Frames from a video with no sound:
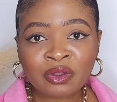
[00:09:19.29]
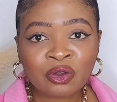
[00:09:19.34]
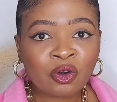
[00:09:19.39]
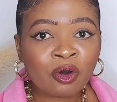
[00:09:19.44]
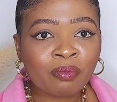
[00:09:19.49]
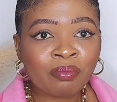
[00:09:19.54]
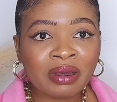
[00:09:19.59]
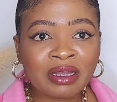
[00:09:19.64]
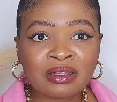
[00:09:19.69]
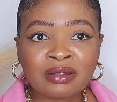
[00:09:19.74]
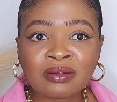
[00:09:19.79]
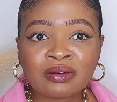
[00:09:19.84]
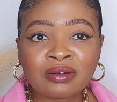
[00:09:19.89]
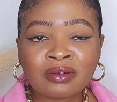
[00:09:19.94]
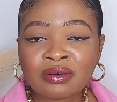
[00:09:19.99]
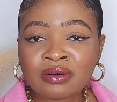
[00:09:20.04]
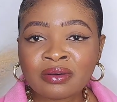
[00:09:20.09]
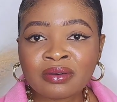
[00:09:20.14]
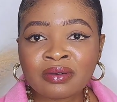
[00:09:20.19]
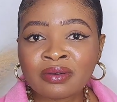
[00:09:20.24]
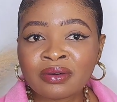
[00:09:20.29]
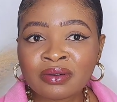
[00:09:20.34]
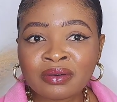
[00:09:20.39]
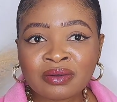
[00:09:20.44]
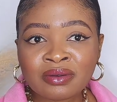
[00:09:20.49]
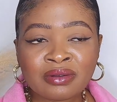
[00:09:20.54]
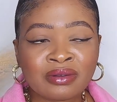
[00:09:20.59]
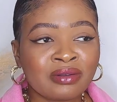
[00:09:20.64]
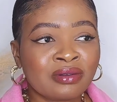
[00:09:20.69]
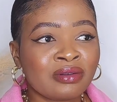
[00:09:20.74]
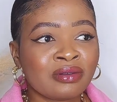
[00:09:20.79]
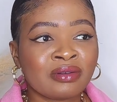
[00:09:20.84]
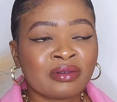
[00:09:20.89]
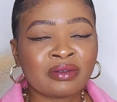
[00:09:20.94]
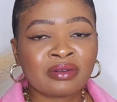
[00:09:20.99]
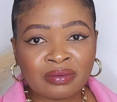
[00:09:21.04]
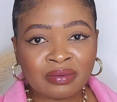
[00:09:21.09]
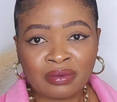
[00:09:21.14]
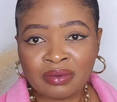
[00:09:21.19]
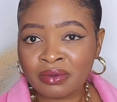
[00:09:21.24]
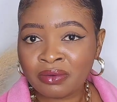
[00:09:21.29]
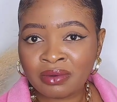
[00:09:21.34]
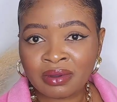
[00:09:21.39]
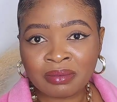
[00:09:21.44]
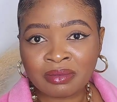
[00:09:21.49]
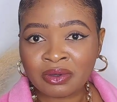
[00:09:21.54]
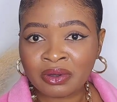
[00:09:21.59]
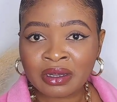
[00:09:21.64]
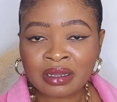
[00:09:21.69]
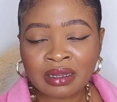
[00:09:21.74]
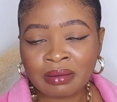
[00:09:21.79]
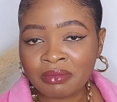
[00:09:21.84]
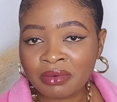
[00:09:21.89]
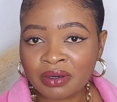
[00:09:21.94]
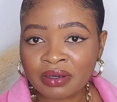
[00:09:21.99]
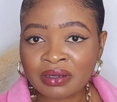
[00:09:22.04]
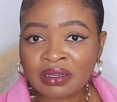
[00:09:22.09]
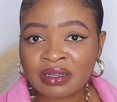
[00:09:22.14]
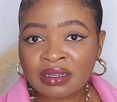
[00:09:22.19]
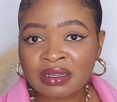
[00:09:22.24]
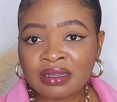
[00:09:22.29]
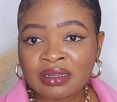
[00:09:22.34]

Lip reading: compared to all those, you know what I'm talking about.